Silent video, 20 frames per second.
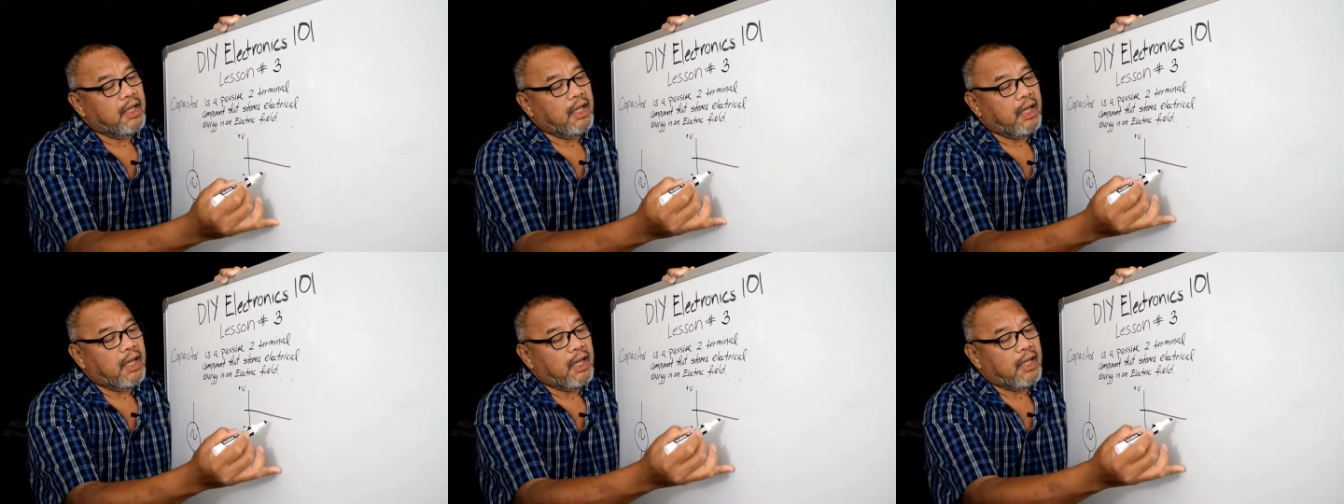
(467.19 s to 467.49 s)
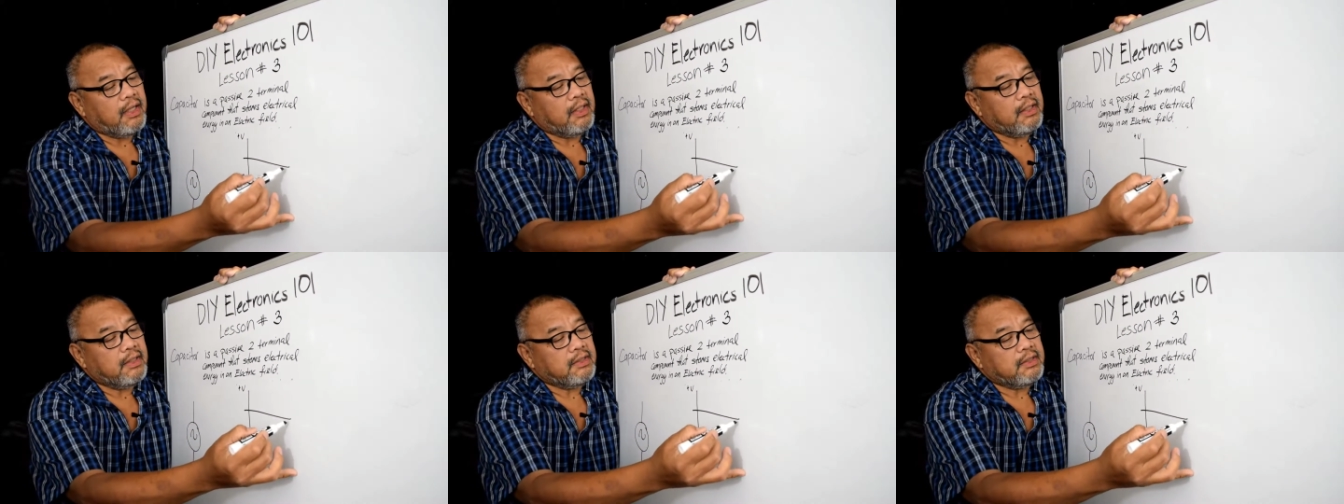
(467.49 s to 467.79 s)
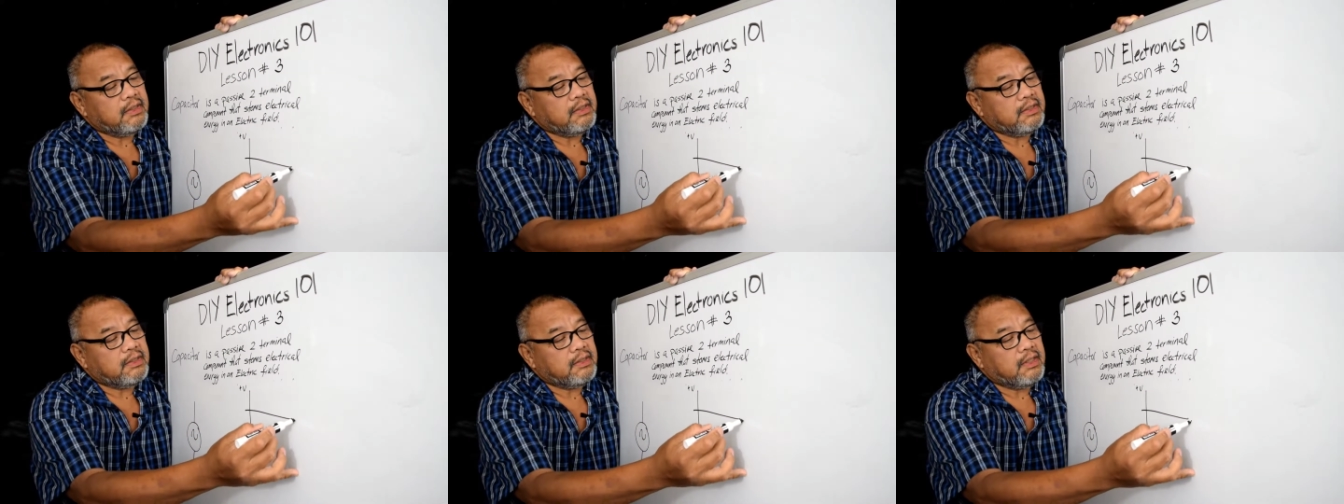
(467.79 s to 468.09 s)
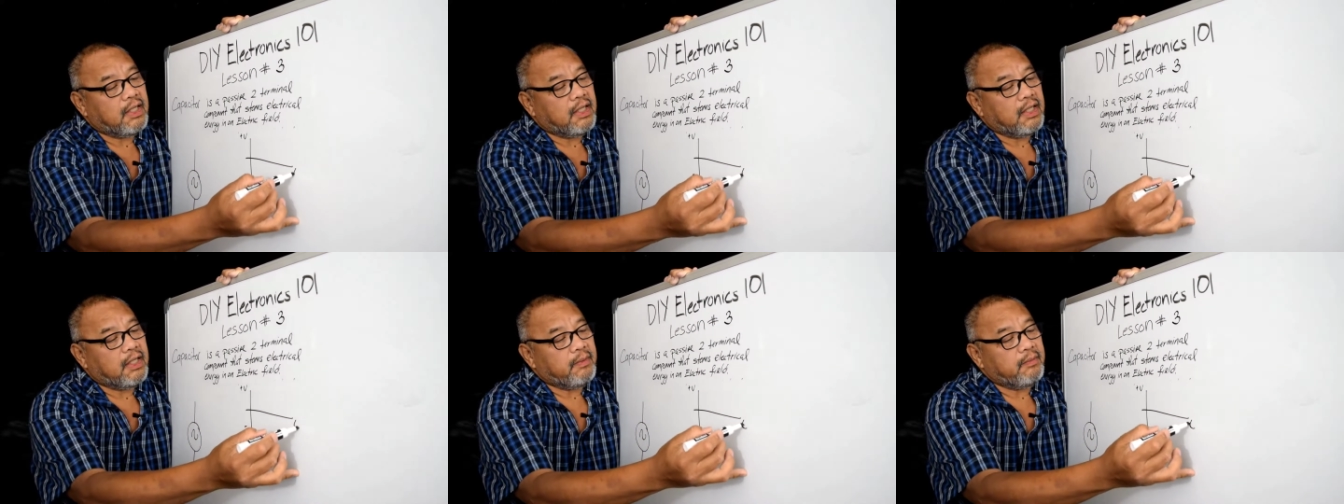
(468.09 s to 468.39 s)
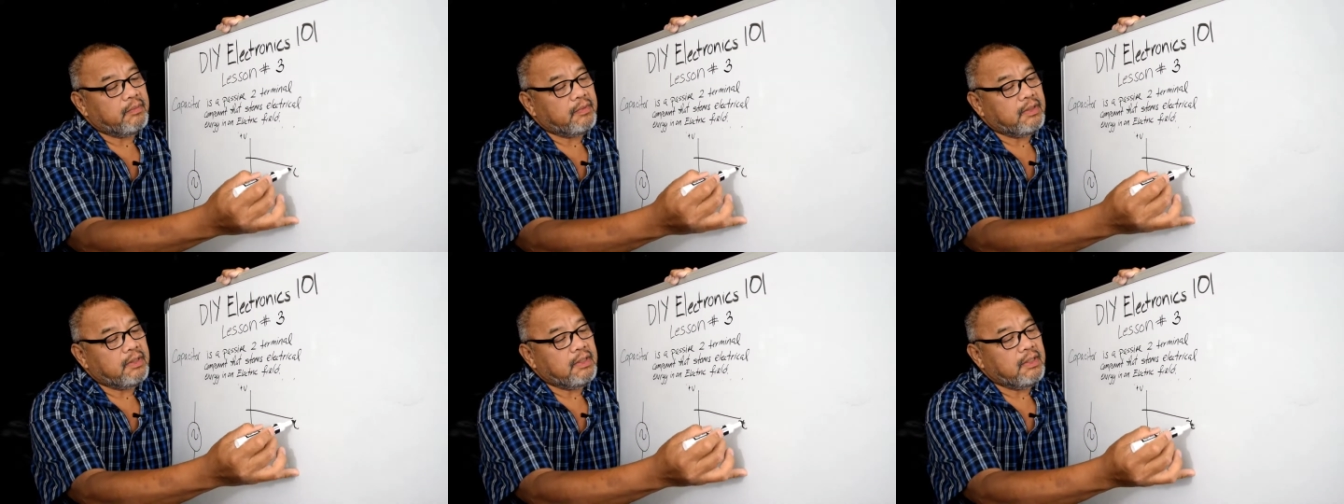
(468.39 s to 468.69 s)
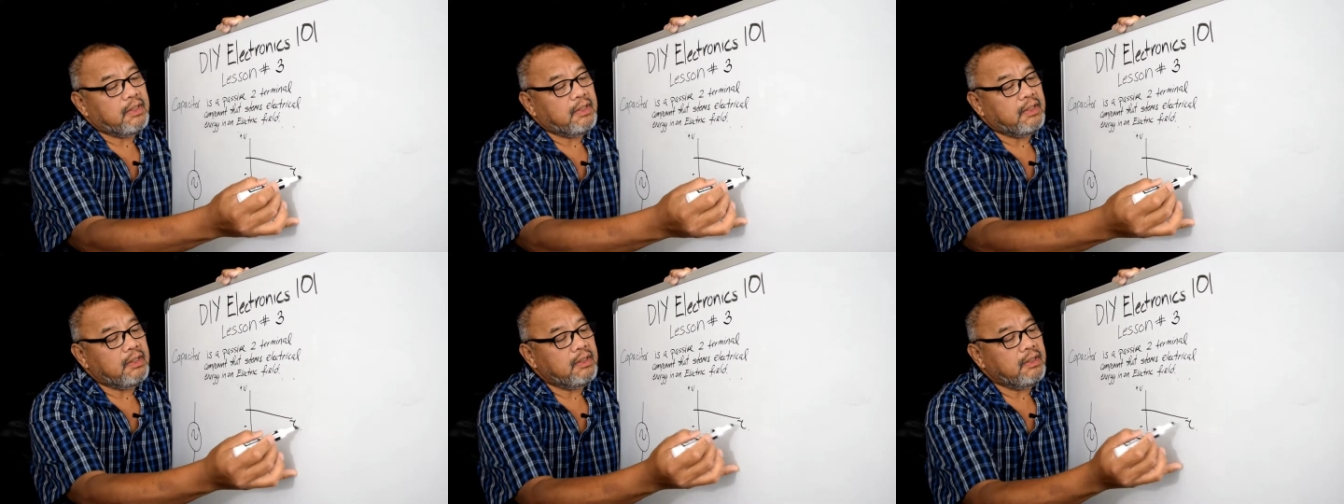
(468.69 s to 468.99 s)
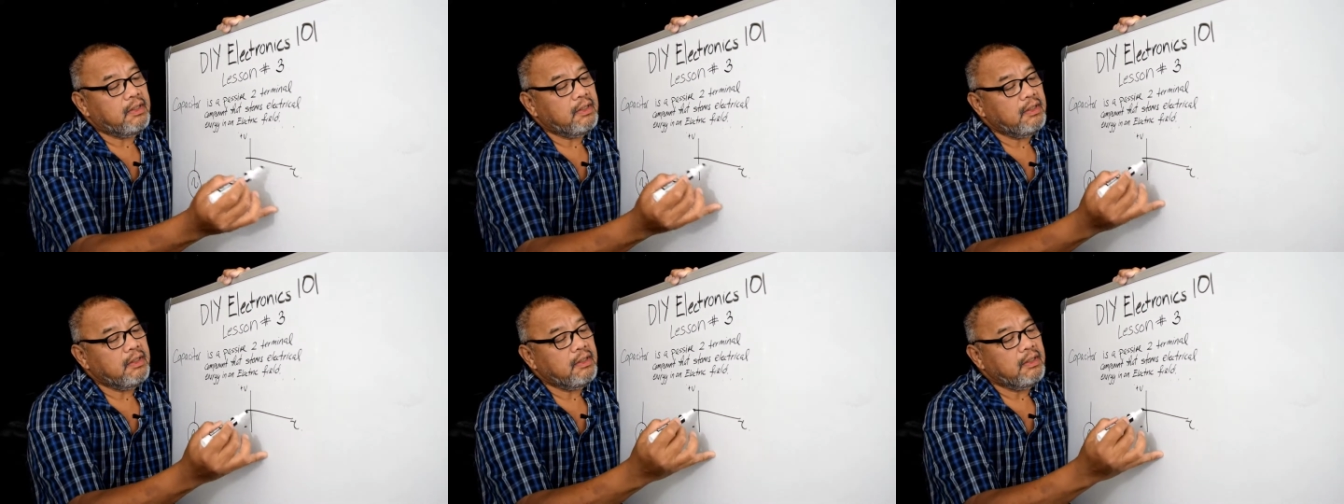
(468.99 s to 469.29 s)
and this is time
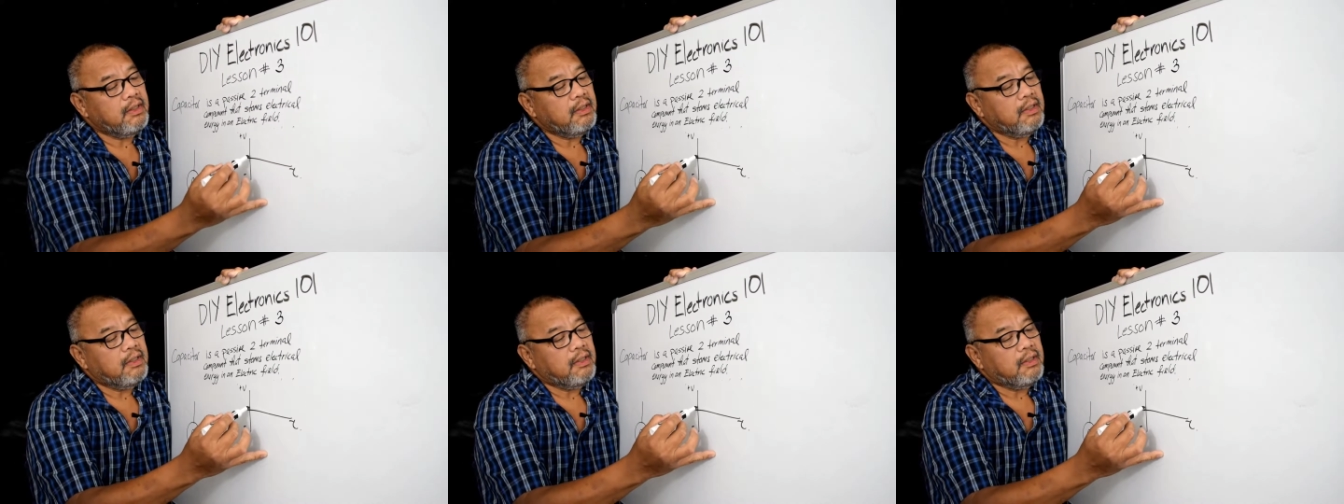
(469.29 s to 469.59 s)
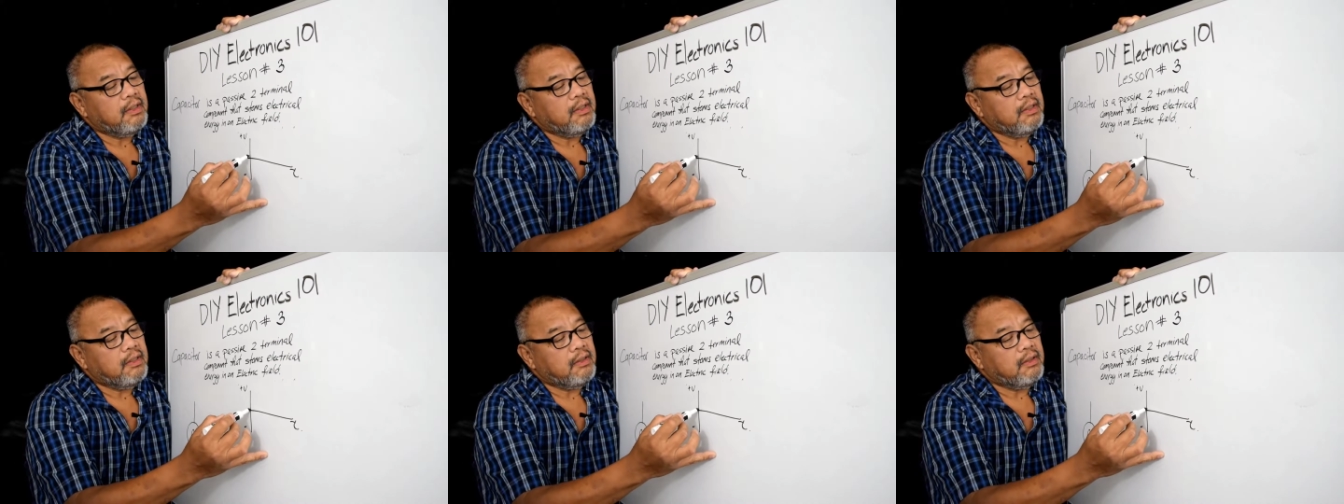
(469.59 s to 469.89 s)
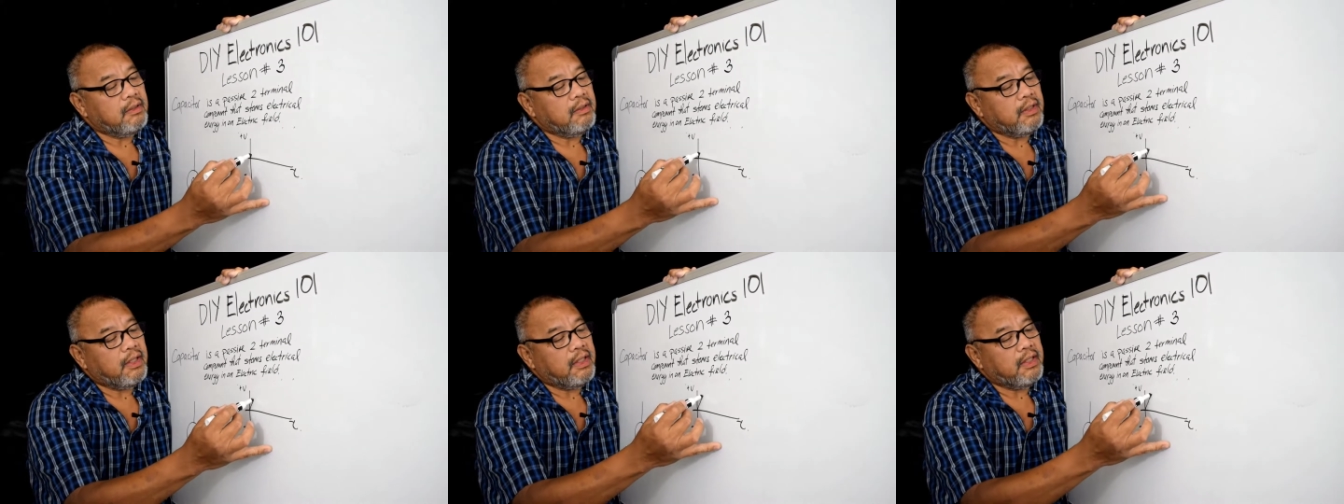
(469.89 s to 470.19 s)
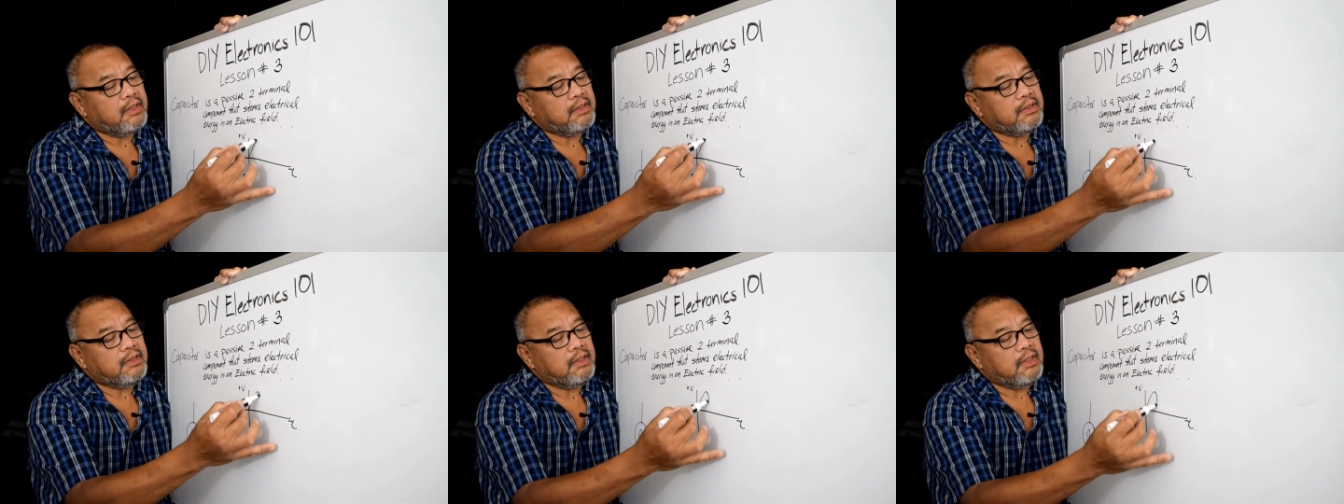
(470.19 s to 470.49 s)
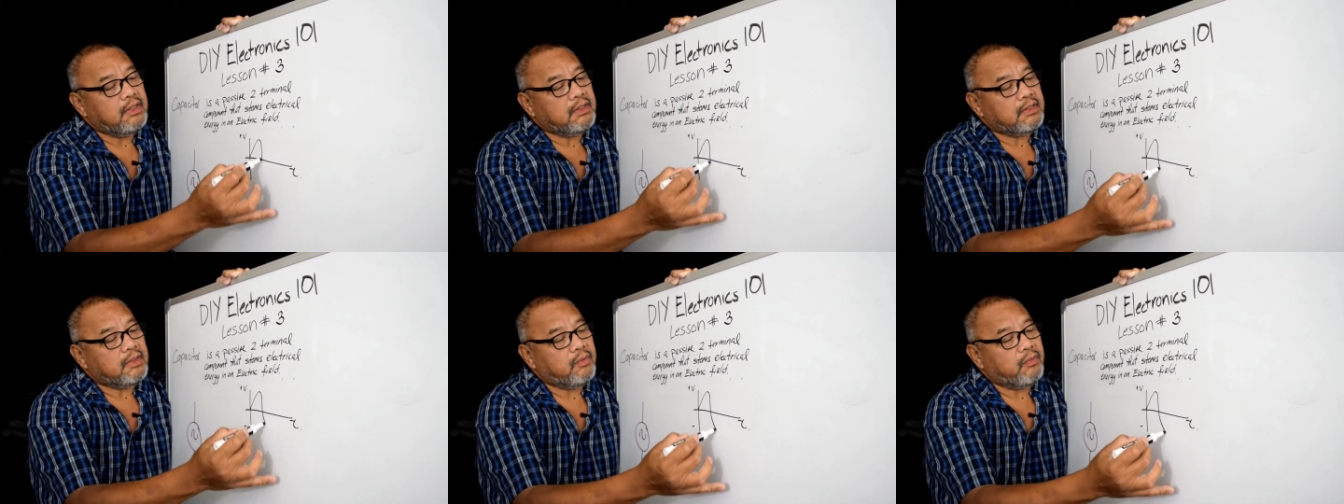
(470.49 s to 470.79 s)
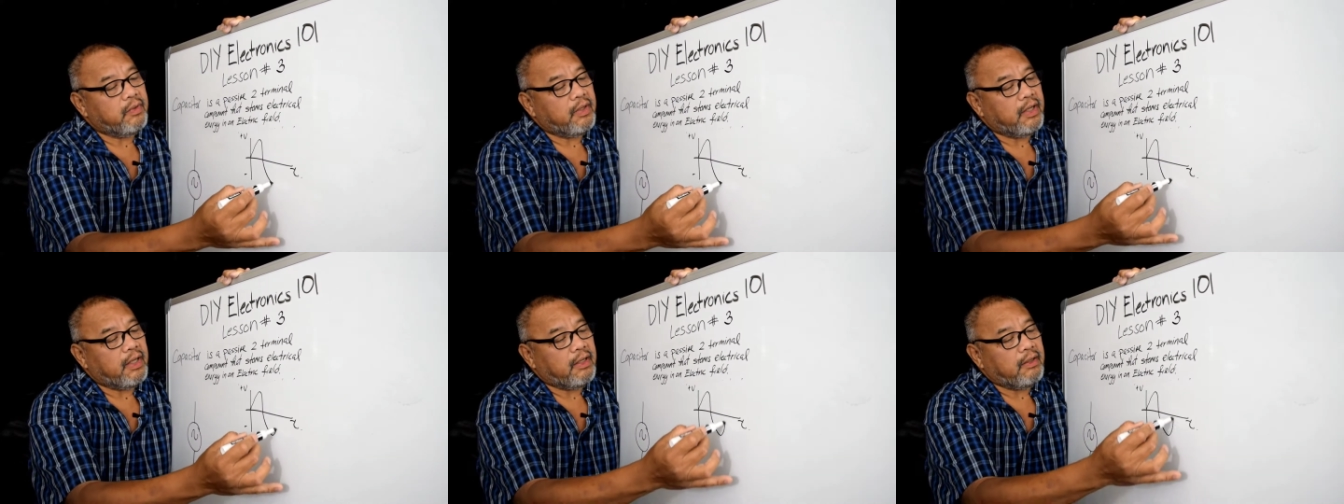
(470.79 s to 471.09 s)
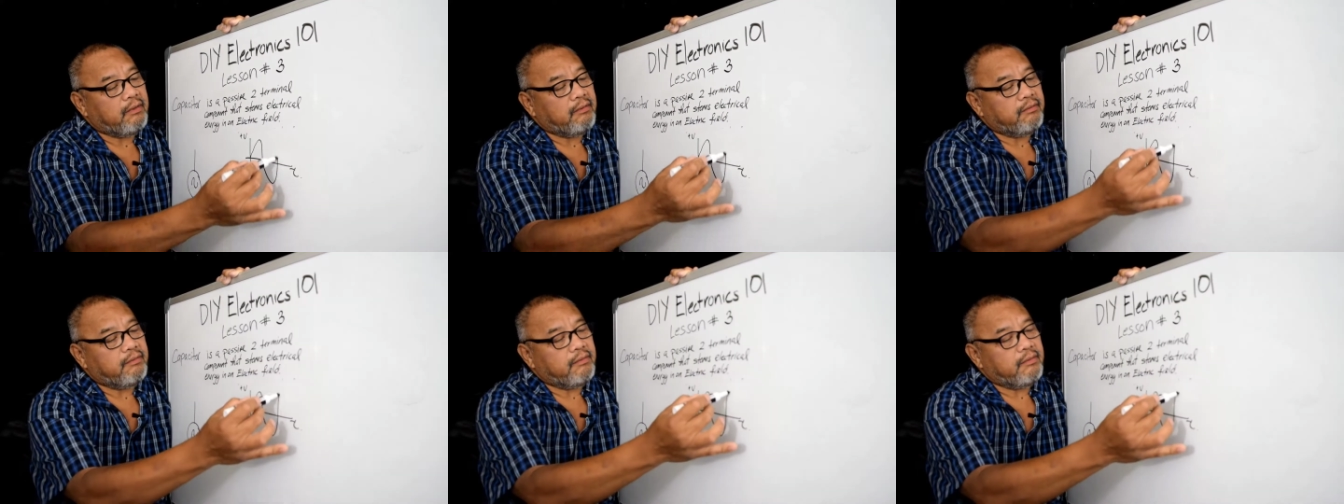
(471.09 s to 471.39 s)
t, your AC is a
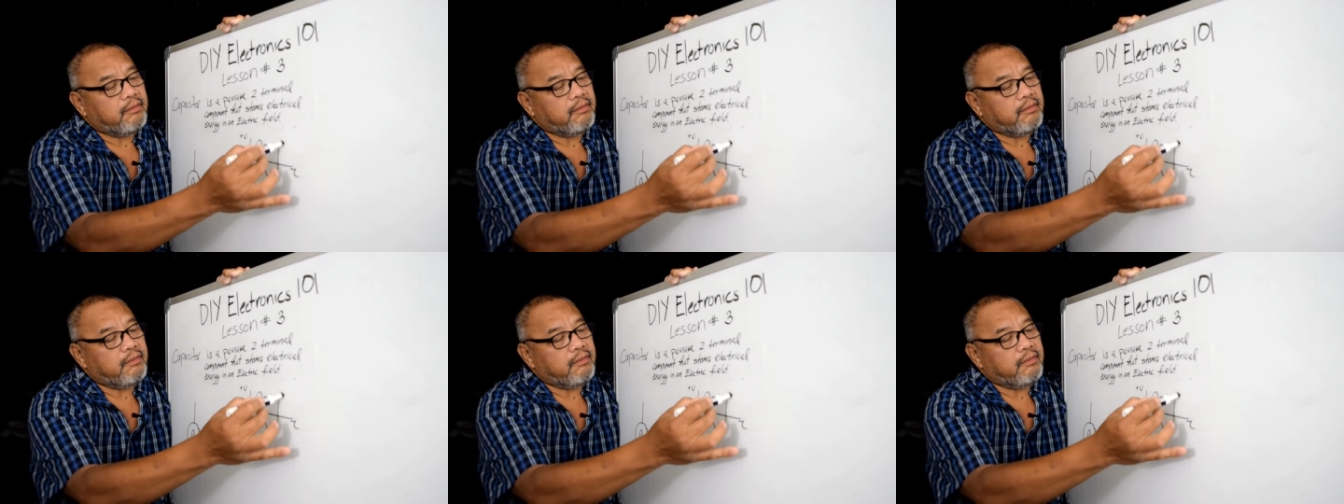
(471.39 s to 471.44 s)
wave.